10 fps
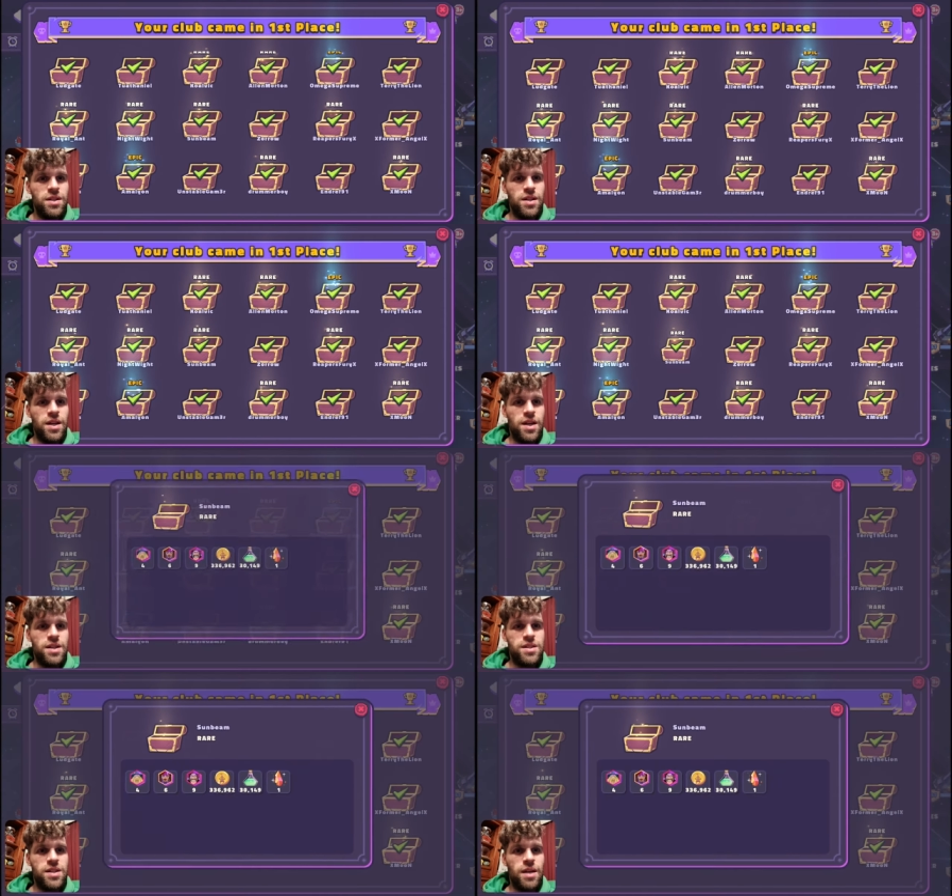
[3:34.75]
Uh,
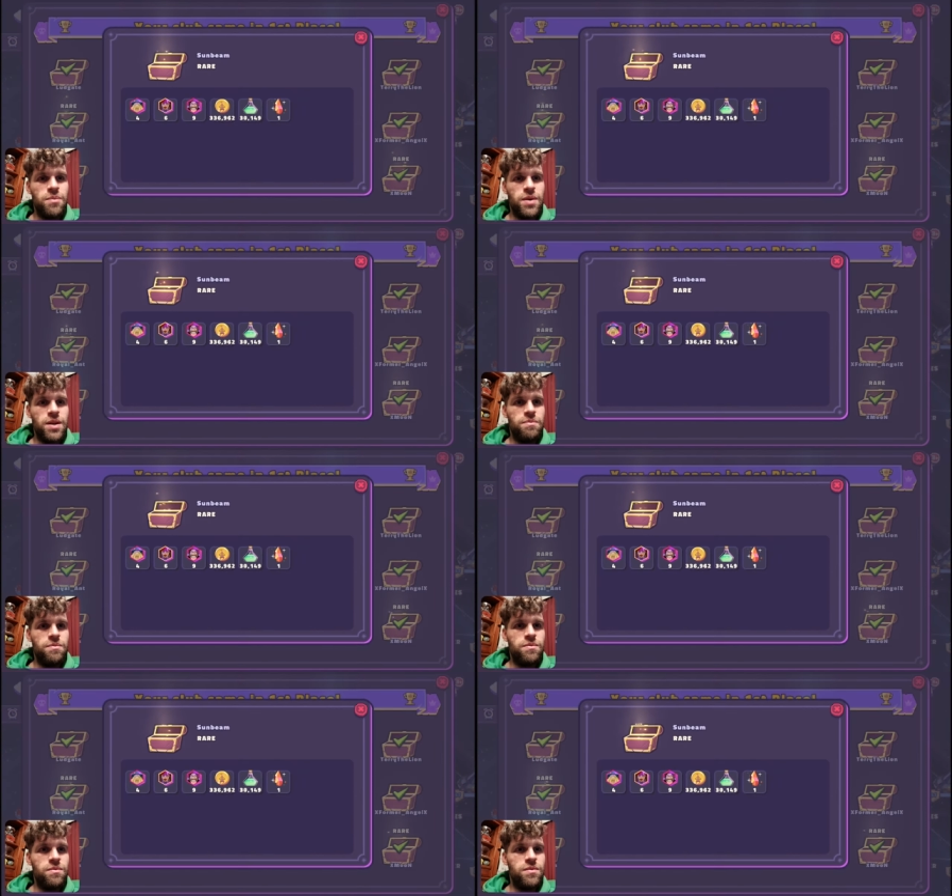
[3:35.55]

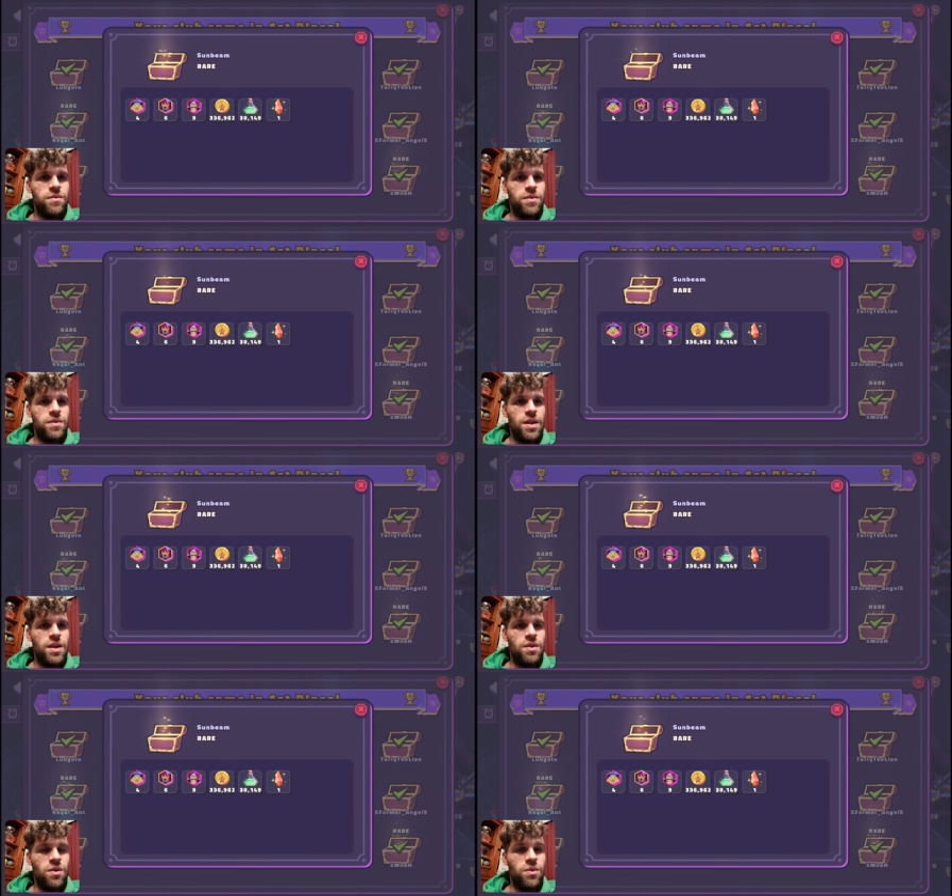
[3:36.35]
Sunbeam, he
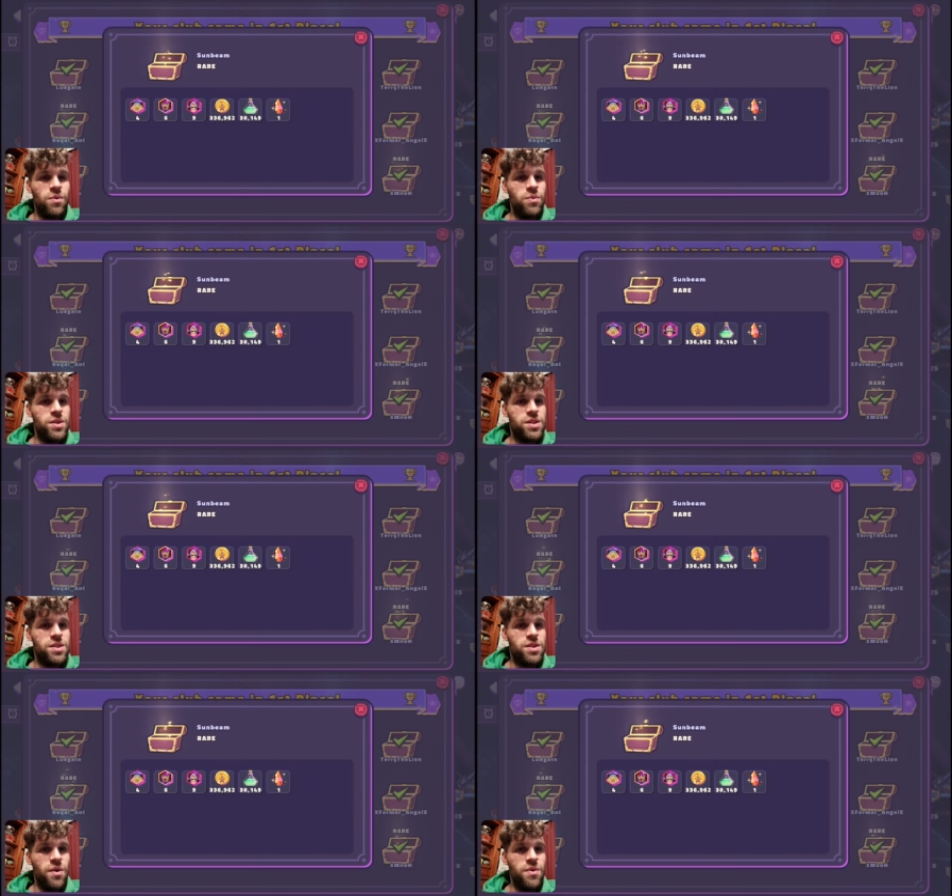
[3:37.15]
got oh a
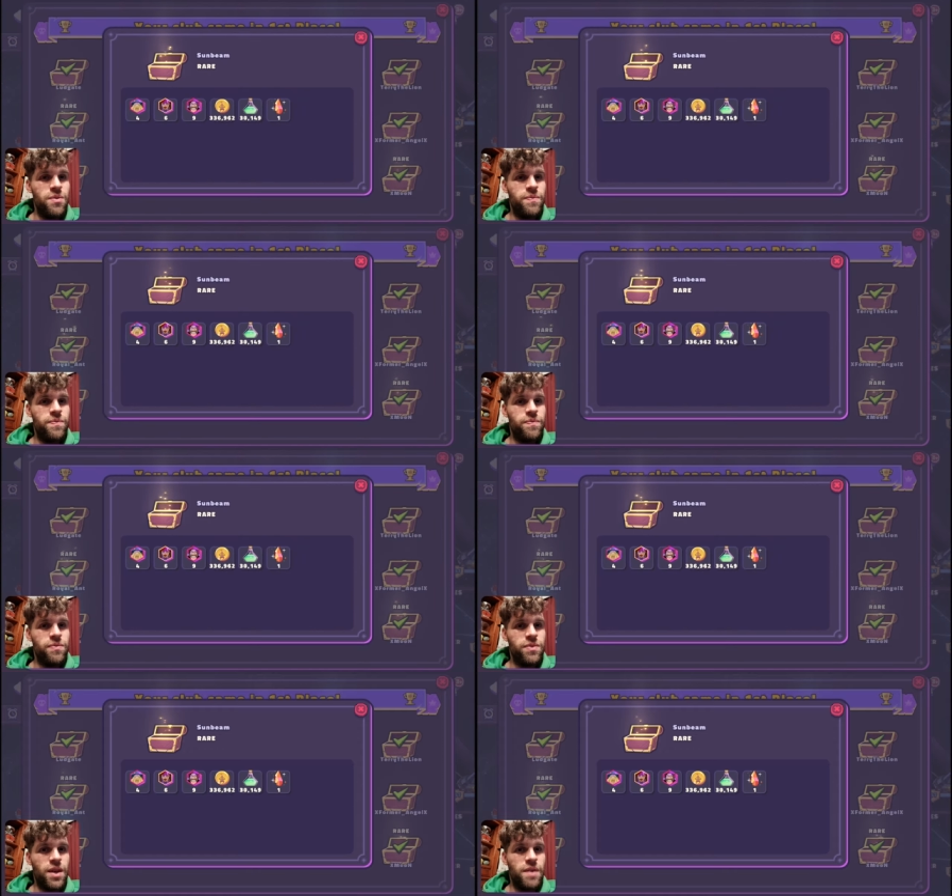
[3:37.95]
stone.
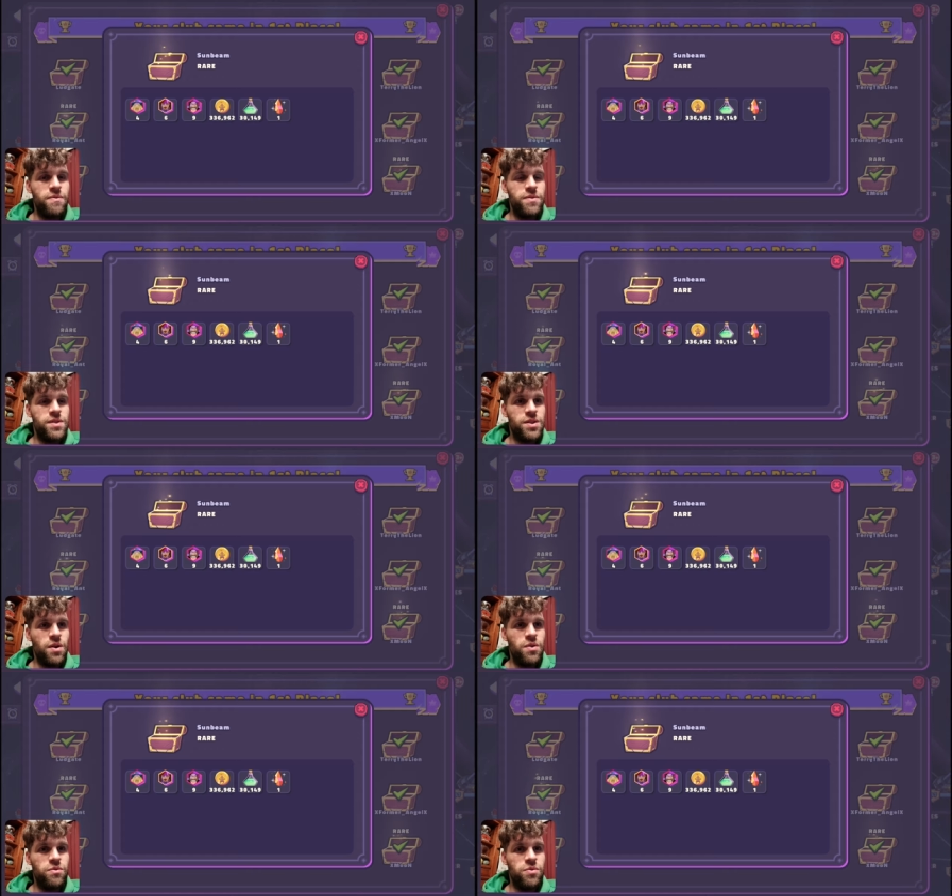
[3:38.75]
Okay,
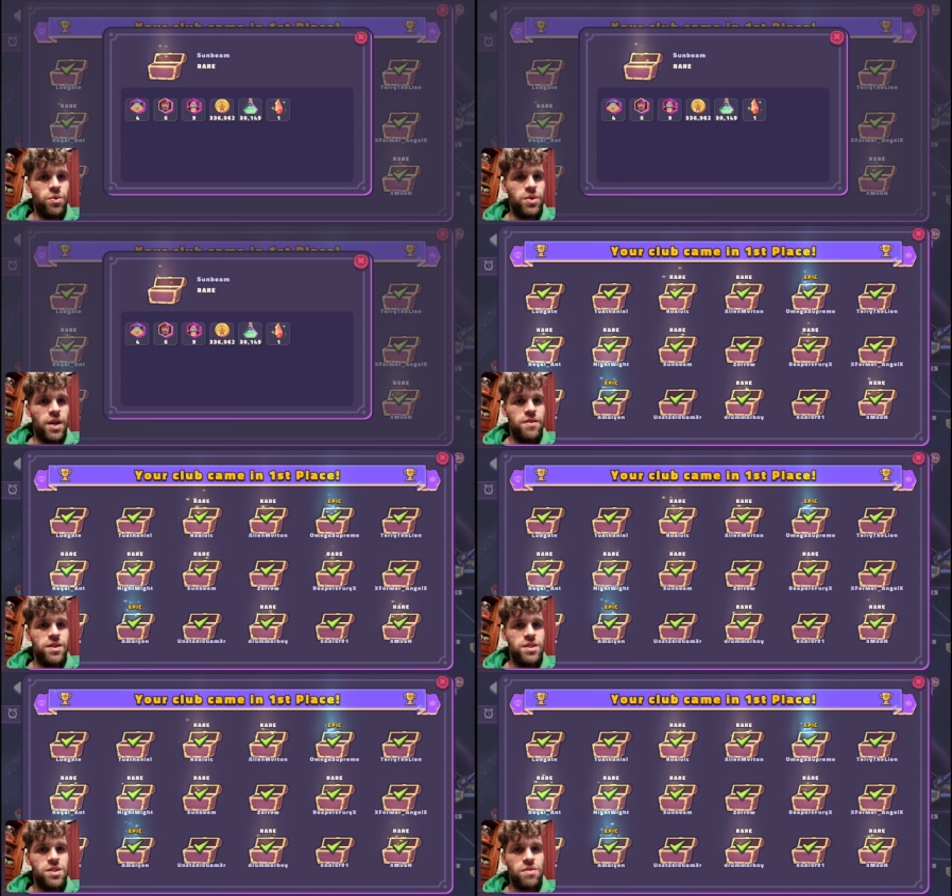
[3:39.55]
stone for
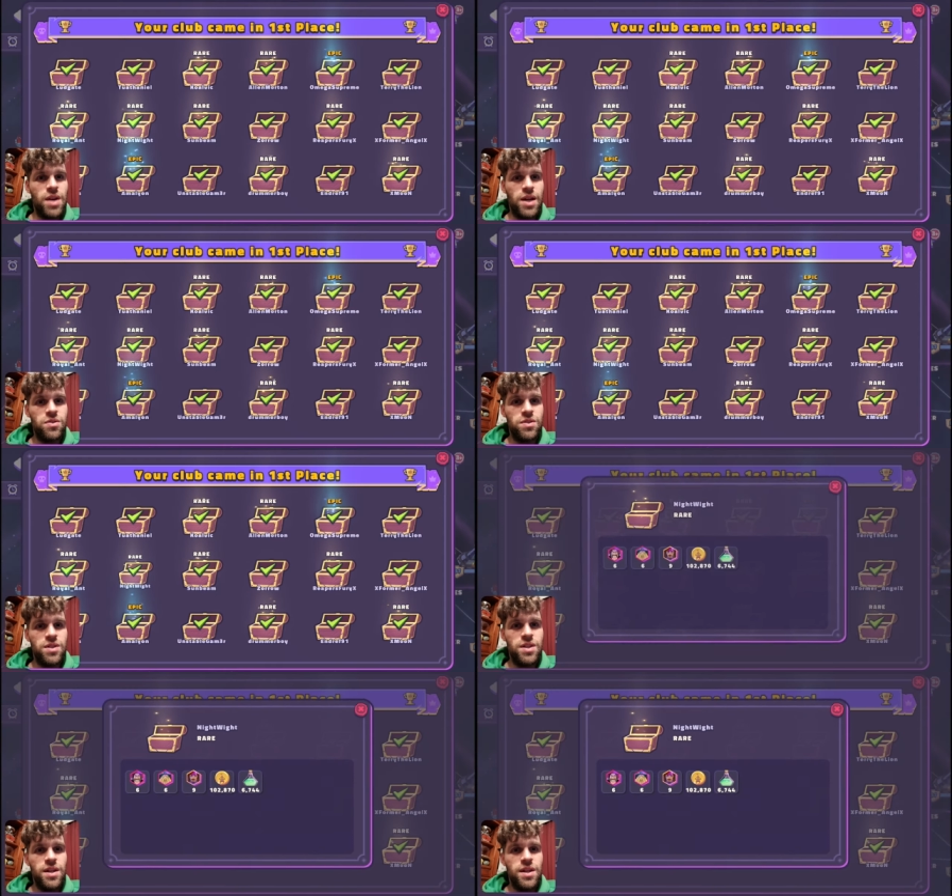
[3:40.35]
Davies 300.